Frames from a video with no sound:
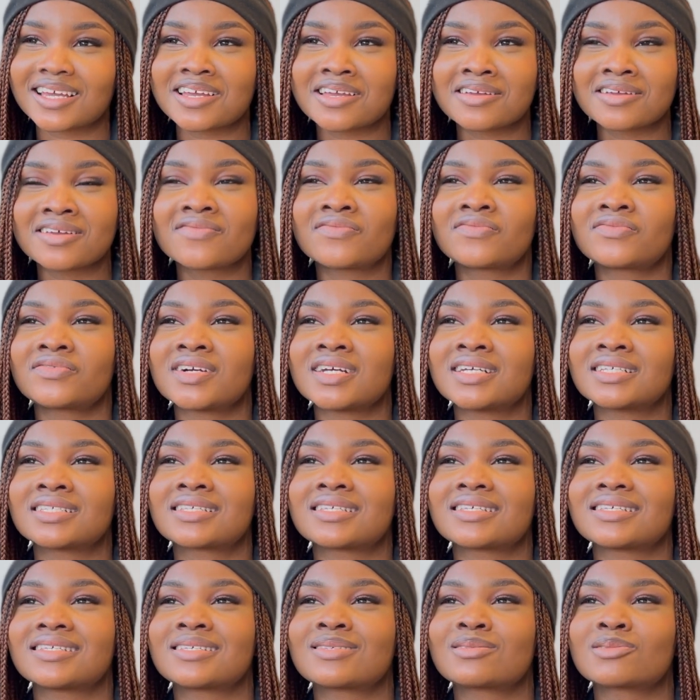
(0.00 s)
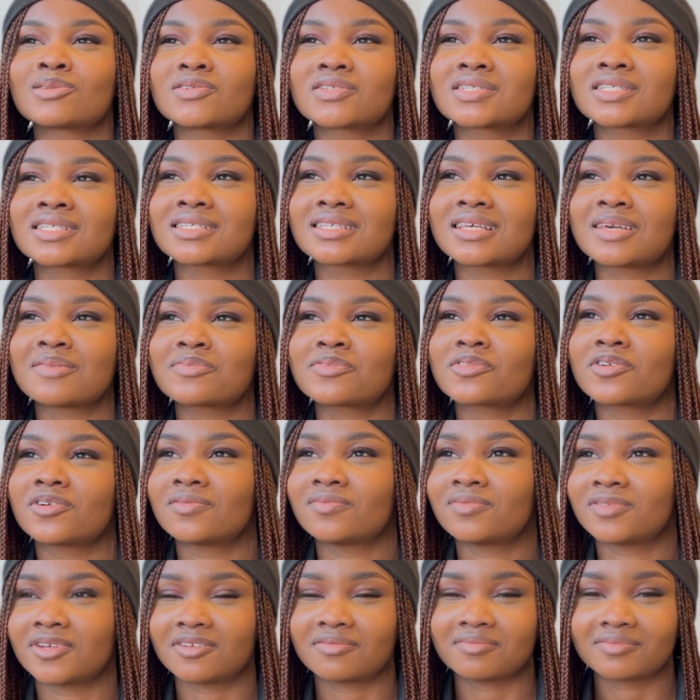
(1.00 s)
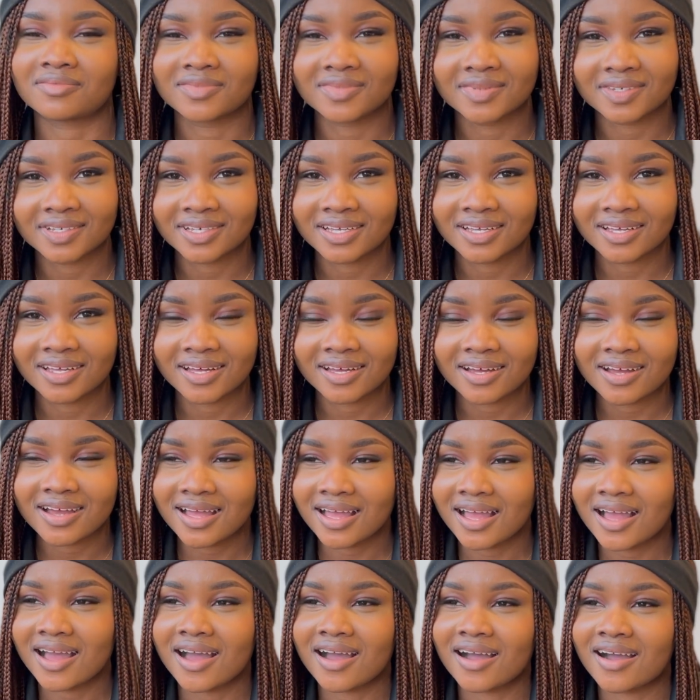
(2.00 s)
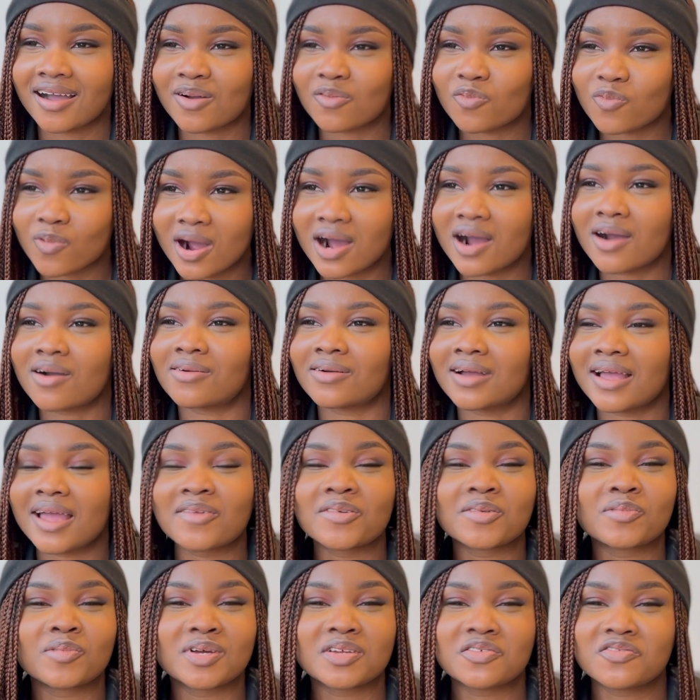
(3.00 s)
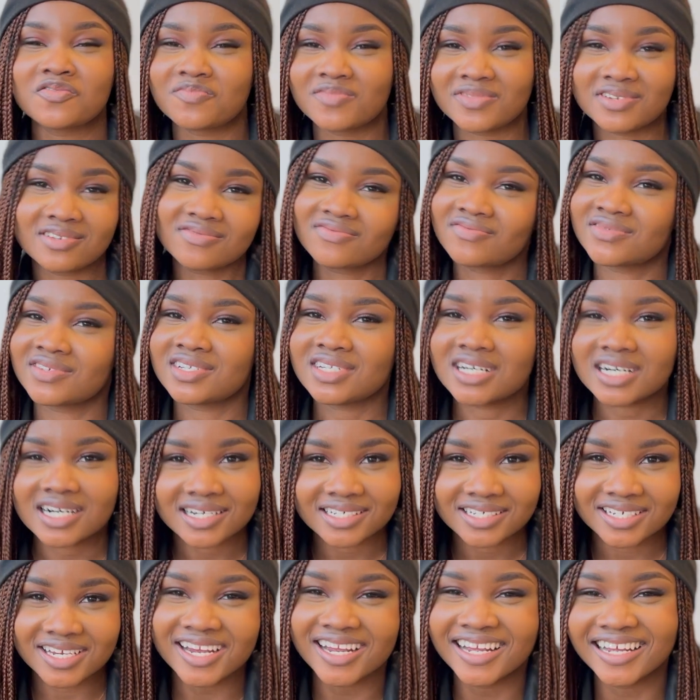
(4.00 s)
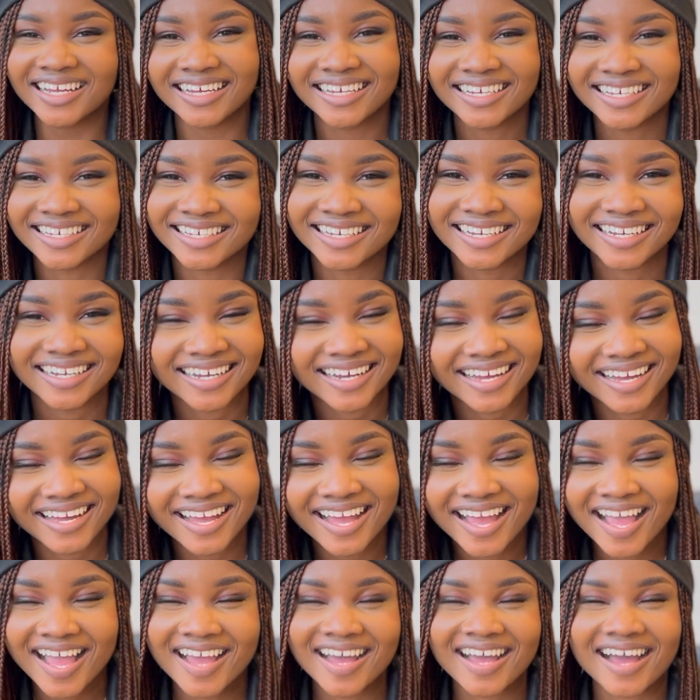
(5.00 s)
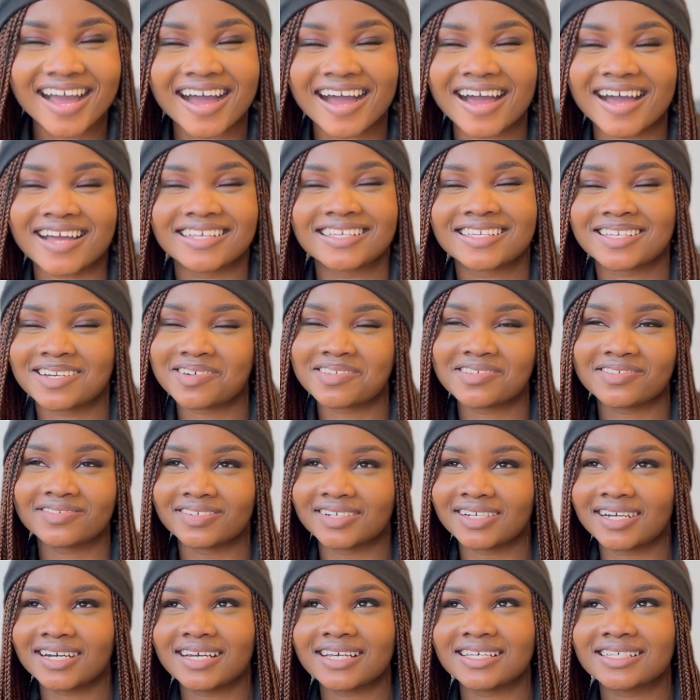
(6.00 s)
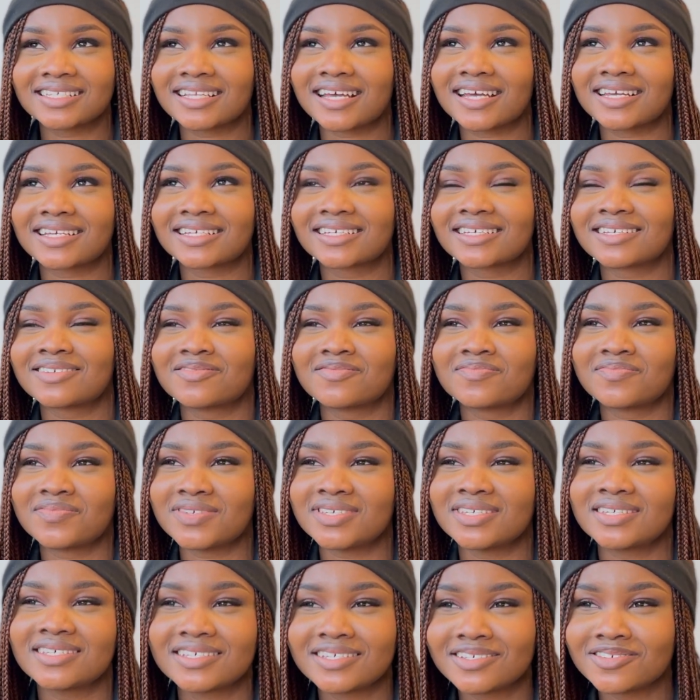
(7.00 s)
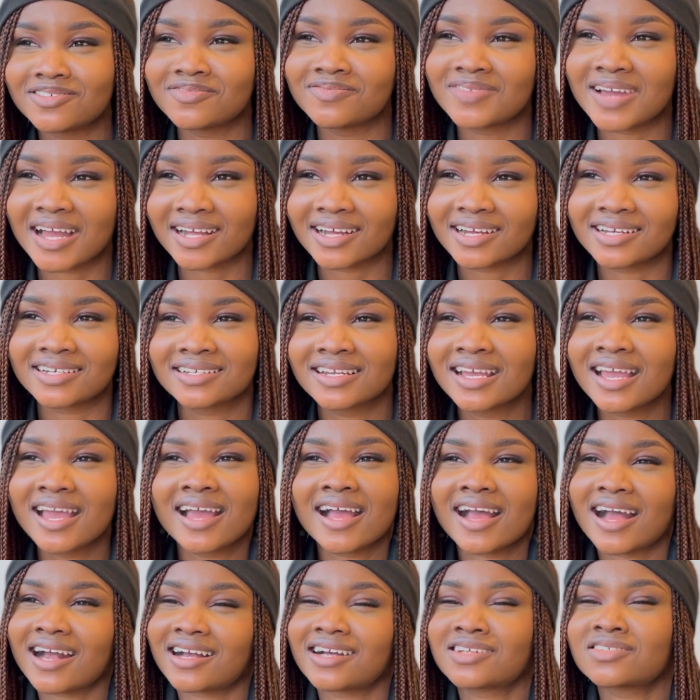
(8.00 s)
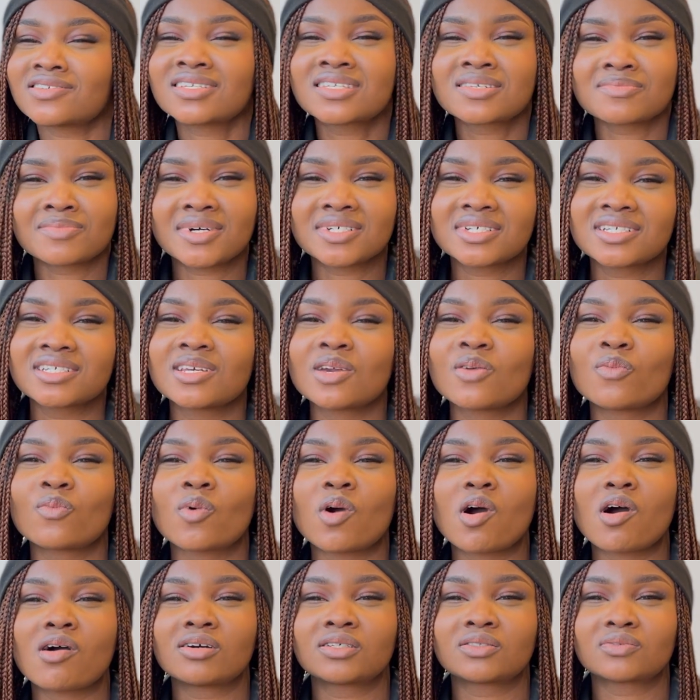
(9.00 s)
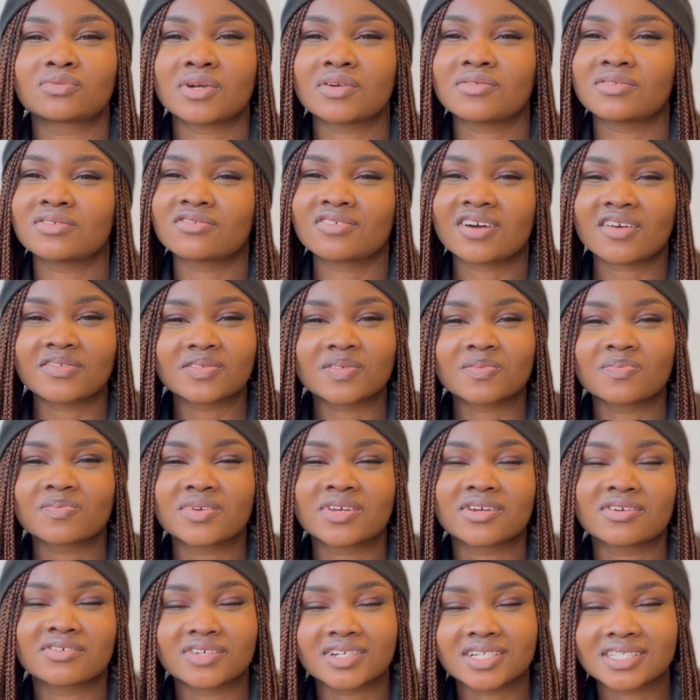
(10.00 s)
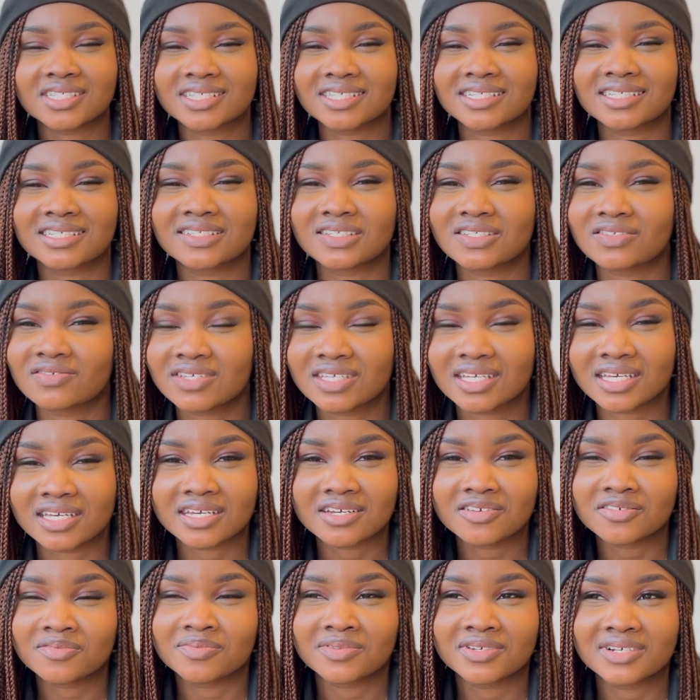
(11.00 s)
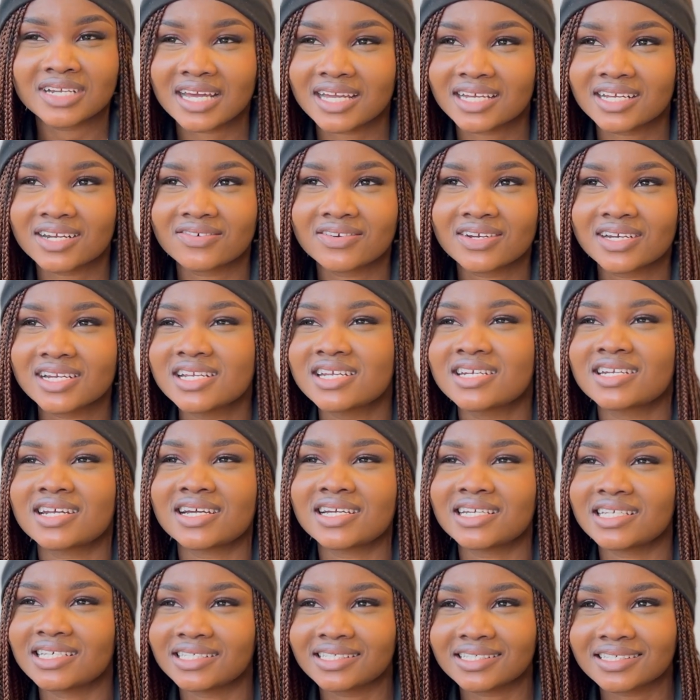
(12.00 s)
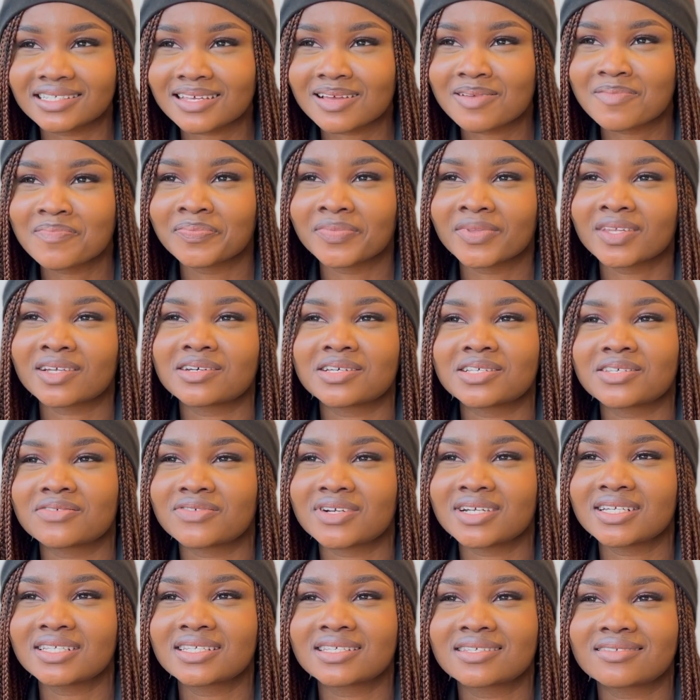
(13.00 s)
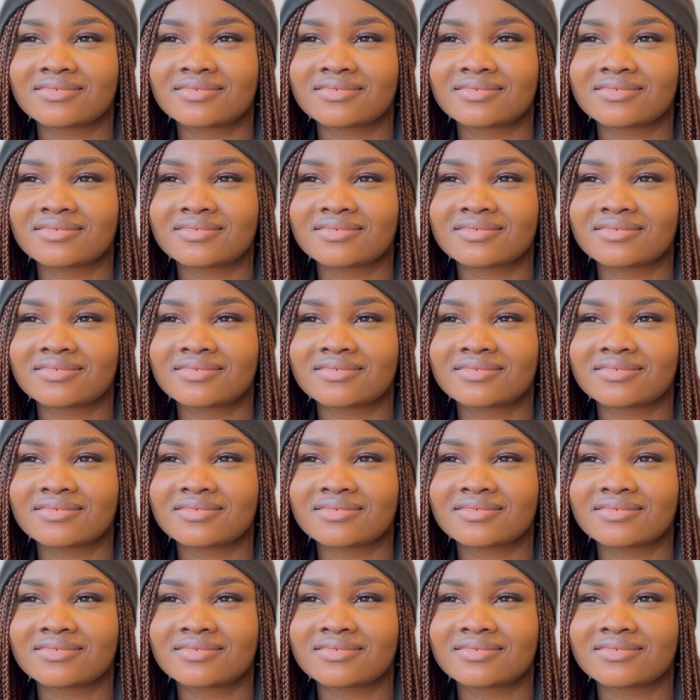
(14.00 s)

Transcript: if rent is not a problem, wow, everybody would be living large. I tell you guys, like, it would be, I can just imagine a world where we don't have to pay rent in the UK. It would be like really nice, because rent